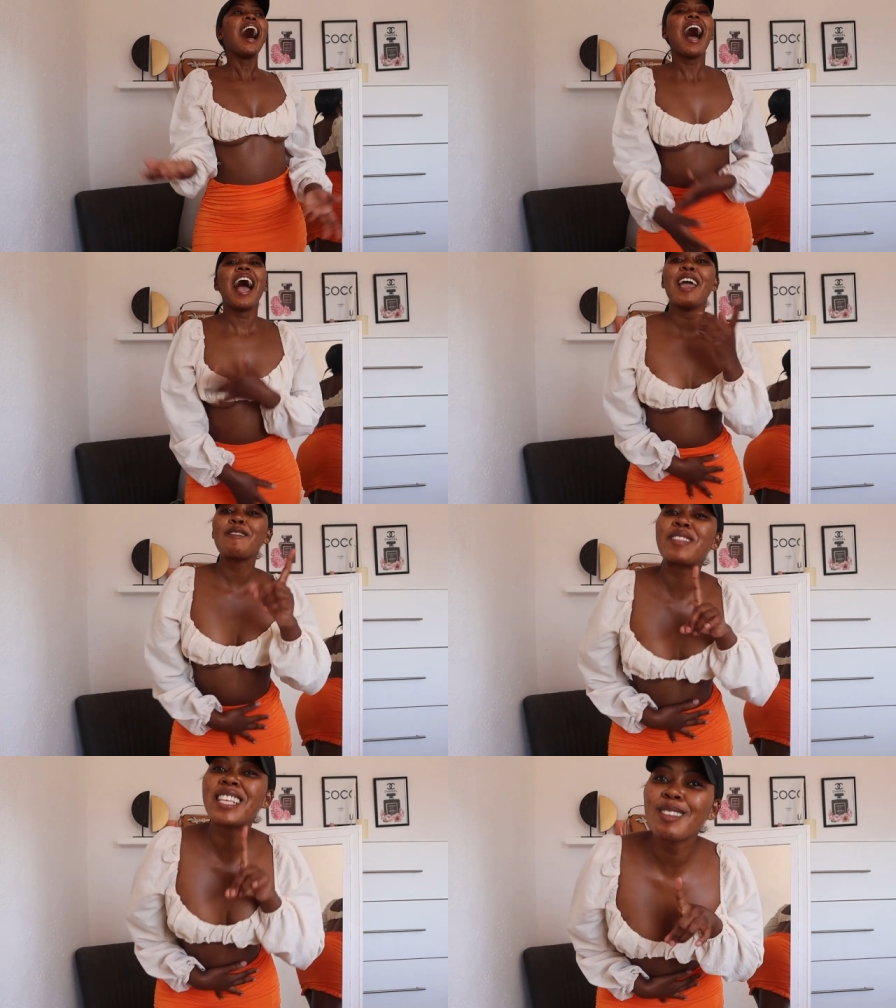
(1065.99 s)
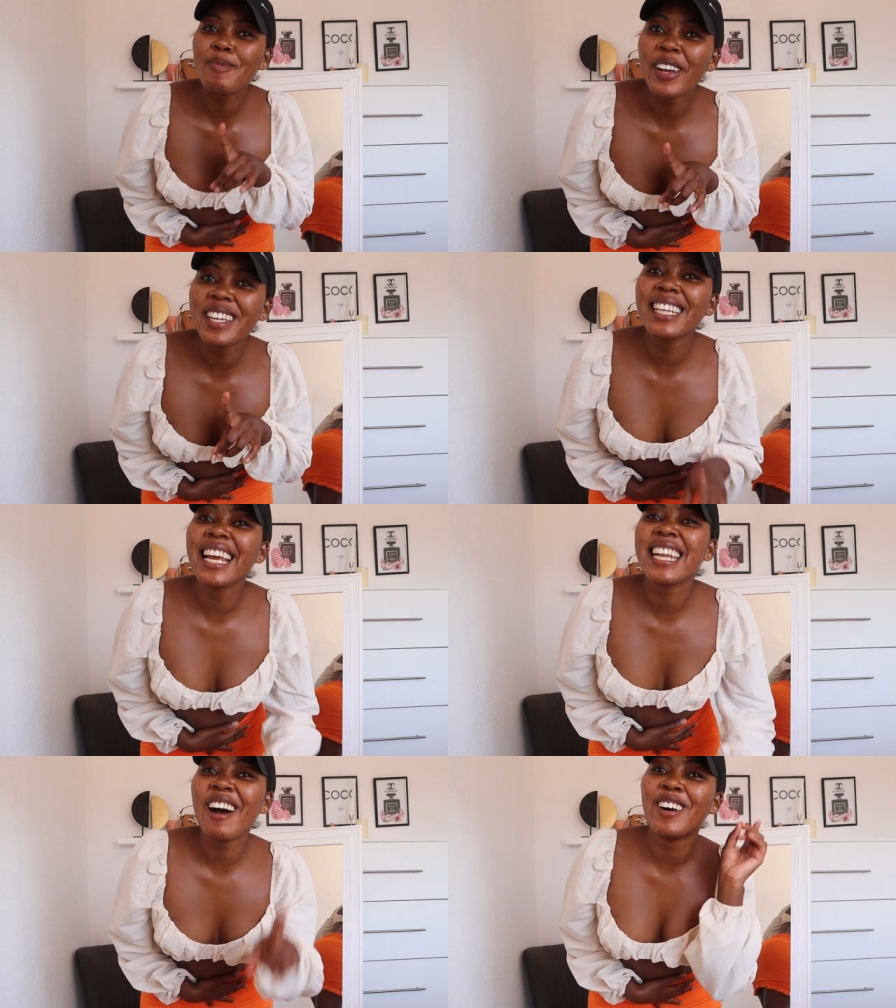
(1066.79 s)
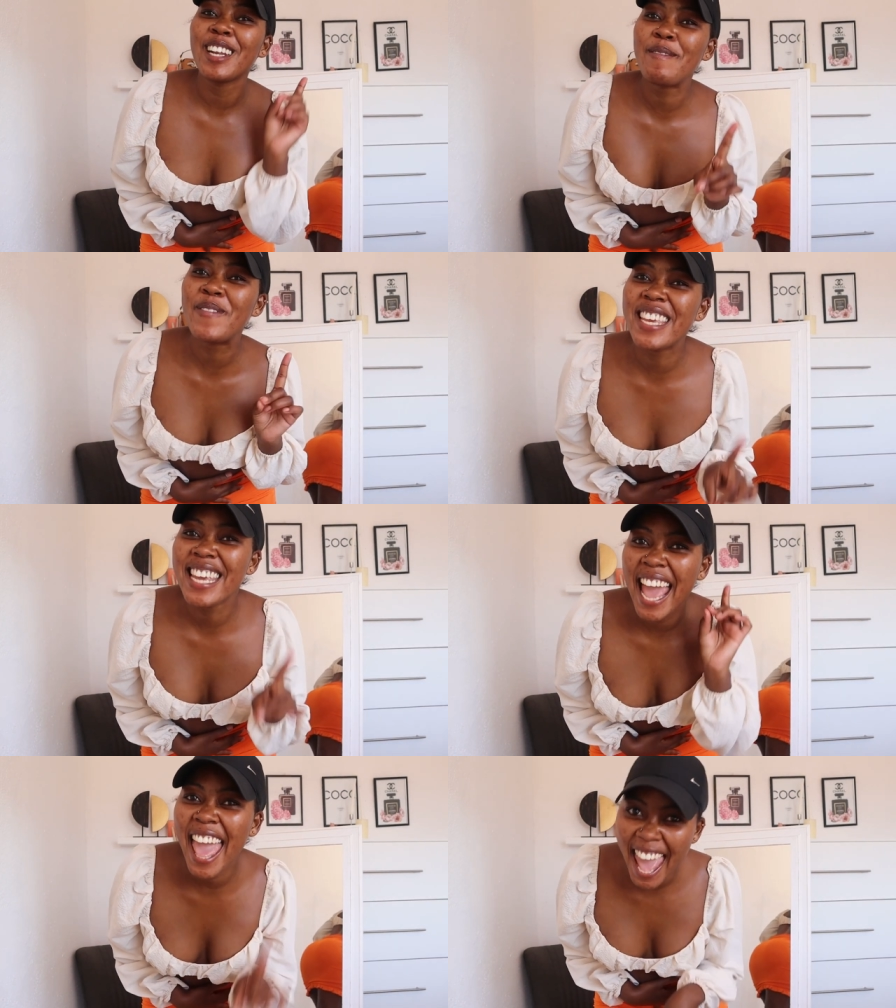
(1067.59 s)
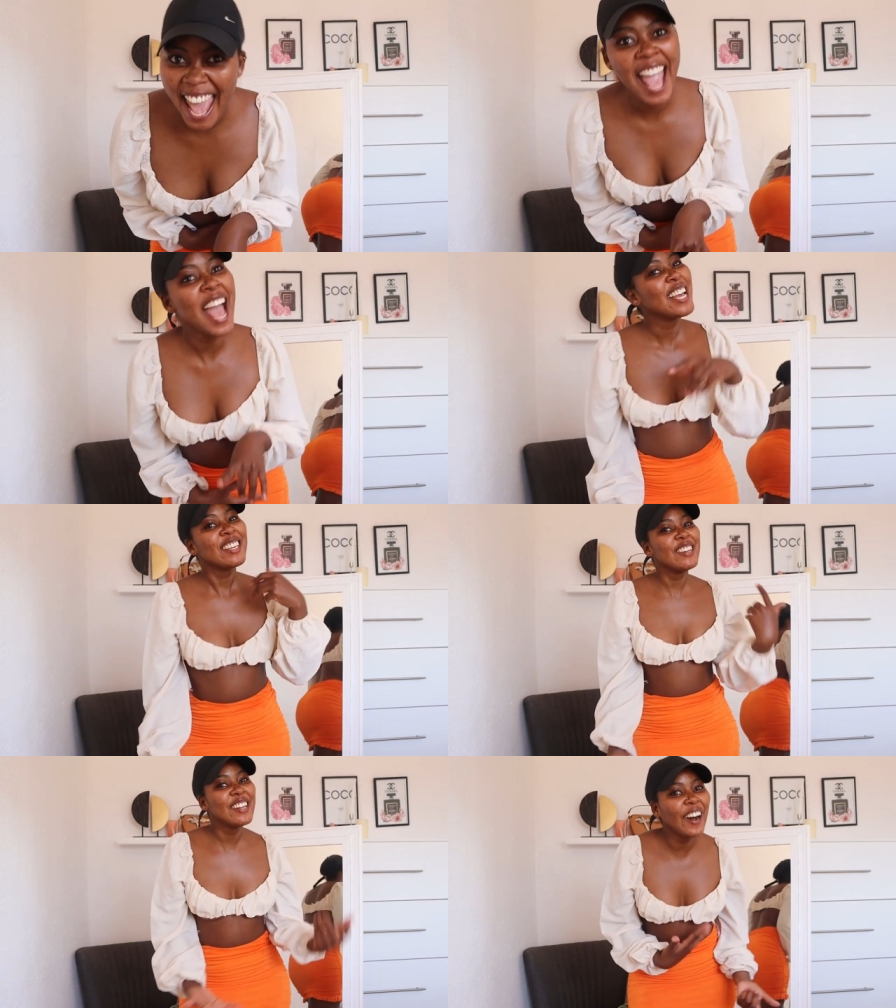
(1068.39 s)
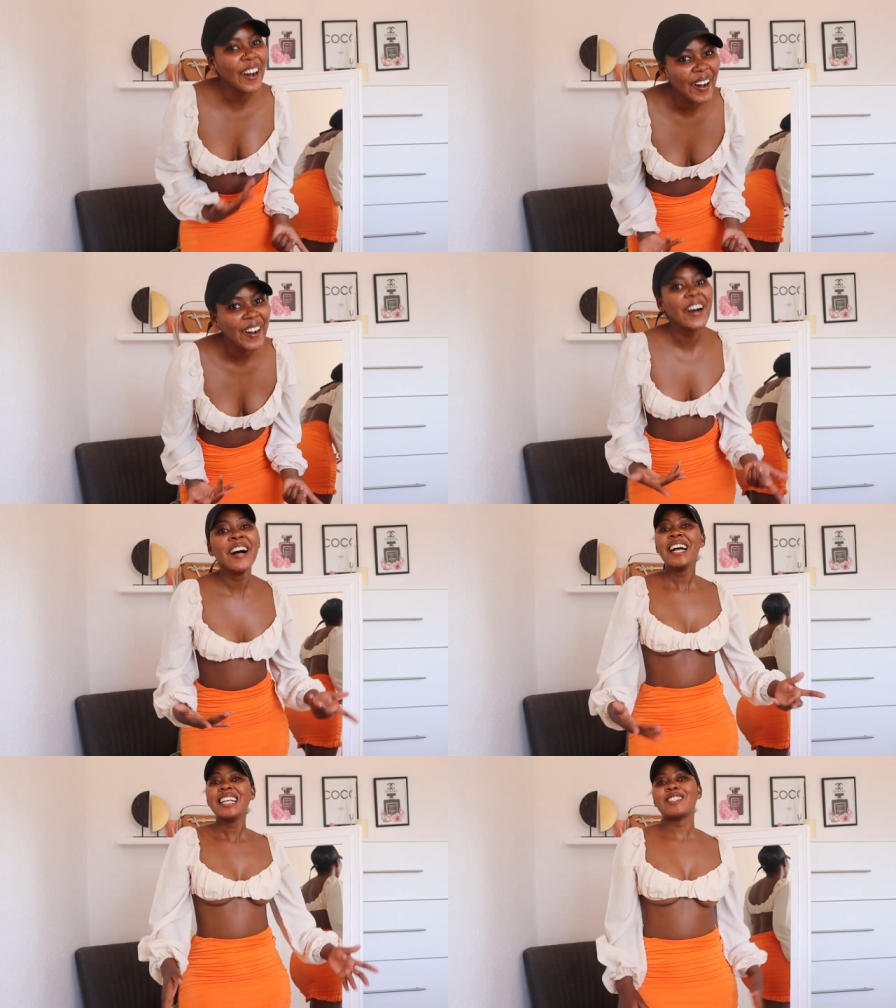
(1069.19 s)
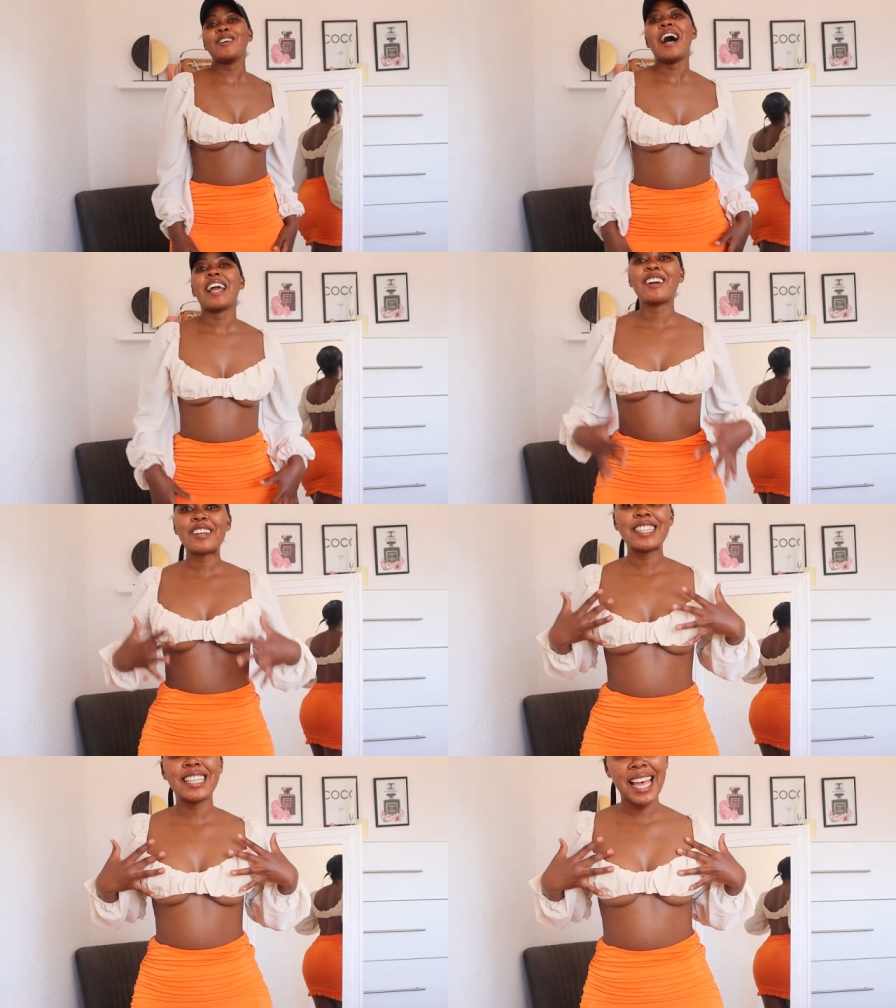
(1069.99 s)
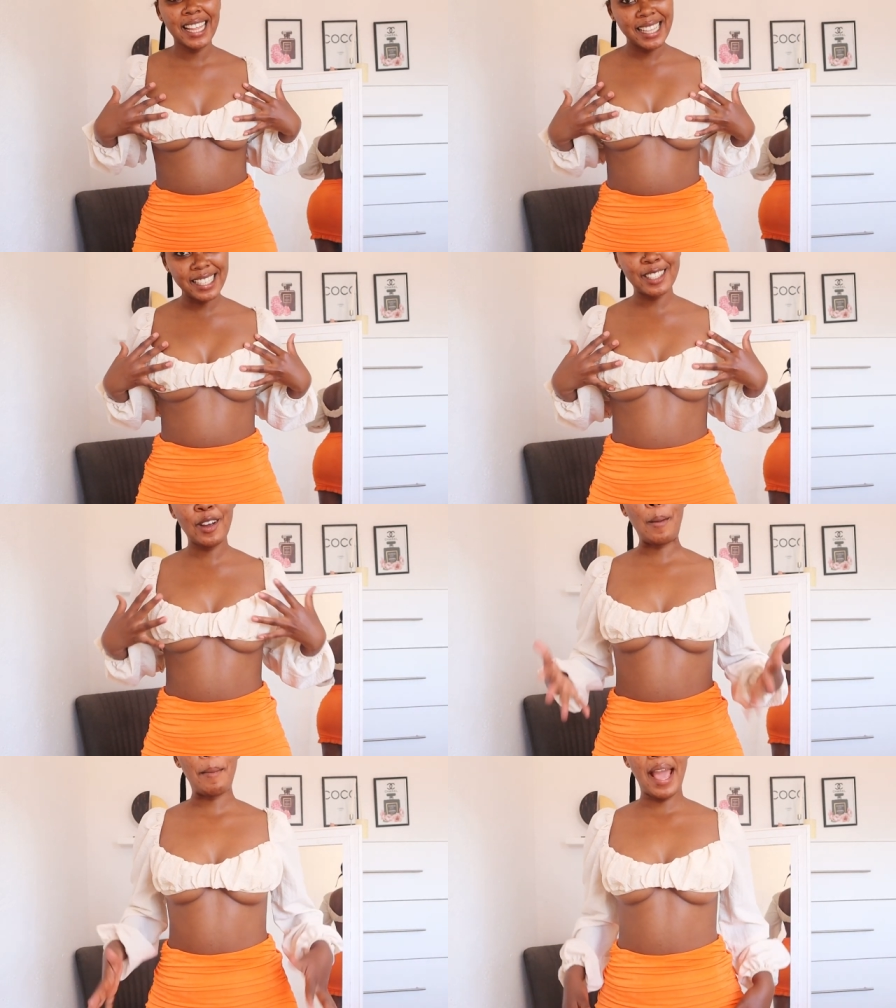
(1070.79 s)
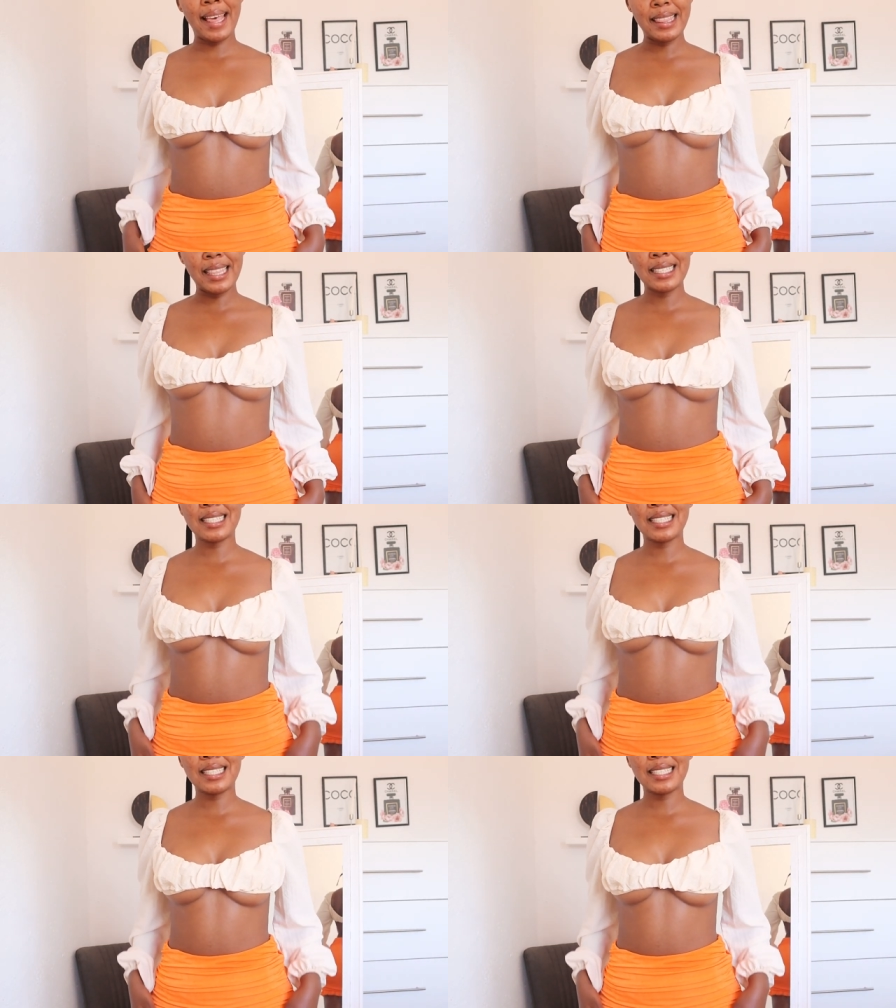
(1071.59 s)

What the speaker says: I am this model and I wanna be her, you know? So I got this top and this